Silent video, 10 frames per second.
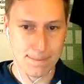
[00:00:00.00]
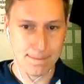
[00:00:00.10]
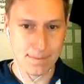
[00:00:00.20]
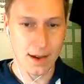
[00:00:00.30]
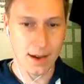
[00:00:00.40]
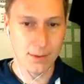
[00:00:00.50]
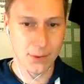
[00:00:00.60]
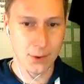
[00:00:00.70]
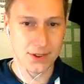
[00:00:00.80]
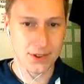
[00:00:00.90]
of course,
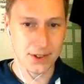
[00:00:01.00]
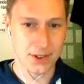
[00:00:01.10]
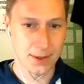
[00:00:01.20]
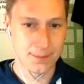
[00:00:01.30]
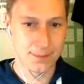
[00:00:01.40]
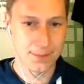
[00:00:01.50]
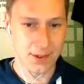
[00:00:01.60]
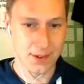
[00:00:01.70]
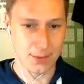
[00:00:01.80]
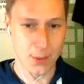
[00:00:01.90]
there's a
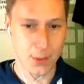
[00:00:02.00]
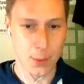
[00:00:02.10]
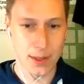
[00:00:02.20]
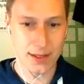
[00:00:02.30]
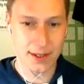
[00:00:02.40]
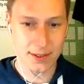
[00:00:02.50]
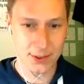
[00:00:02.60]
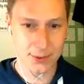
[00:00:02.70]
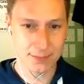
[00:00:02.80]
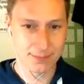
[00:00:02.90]
mobile here too.
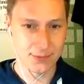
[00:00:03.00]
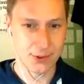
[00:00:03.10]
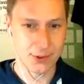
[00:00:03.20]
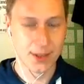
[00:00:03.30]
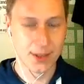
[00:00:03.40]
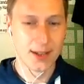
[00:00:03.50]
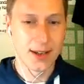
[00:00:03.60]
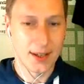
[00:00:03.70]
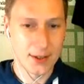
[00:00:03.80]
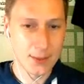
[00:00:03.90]
So you
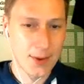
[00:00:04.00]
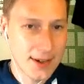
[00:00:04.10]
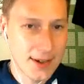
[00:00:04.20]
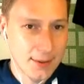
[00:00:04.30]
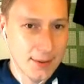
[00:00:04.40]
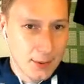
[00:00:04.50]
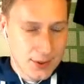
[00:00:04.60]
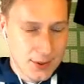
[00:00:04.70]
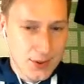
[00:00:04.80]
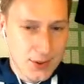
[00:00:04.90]
might want to
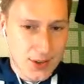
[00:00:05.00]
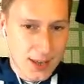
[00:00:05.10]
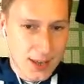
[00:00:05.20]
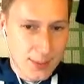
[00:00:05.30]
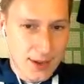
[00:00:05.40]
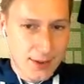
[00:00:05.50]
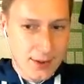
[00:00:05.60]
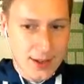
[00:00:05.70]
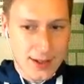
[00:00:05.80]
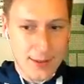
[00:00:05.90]
think about
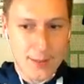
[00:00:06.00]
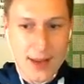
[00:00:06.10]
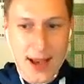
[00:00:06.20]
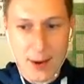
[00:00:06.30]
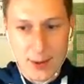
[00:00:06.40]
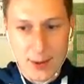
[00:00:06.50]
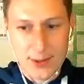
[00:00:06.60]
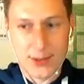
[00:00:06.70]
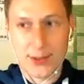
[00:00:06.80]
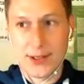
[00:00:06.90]
how it would look
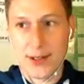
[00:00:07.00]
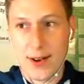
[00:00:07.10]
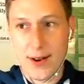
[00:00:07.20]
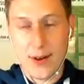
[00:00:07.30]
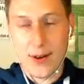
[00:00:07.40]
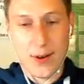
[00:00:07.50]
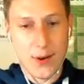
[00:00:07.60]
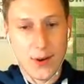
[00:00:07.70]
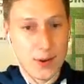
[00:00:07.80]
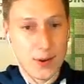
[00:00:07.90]
on a
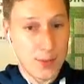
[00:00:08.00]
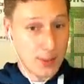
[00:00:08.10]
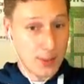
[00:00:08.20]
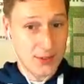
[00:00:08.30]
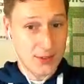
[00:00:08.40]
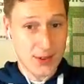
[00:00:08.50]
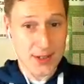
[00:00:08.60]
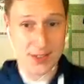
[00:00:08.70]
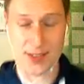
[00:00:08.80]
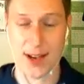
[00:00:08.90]
mobile device. How
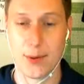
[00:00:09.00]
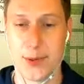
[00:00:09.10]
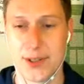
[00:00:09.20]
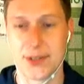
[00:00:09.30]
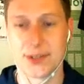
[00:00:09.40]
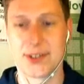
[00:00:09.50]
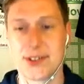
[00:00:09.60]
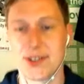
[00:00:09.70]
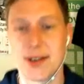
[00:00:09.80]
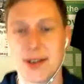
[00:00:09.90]
would your design
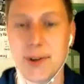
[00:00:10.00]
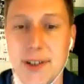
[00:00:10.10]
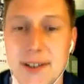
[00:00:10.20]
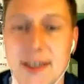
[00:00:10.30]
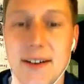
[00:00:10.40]
work there?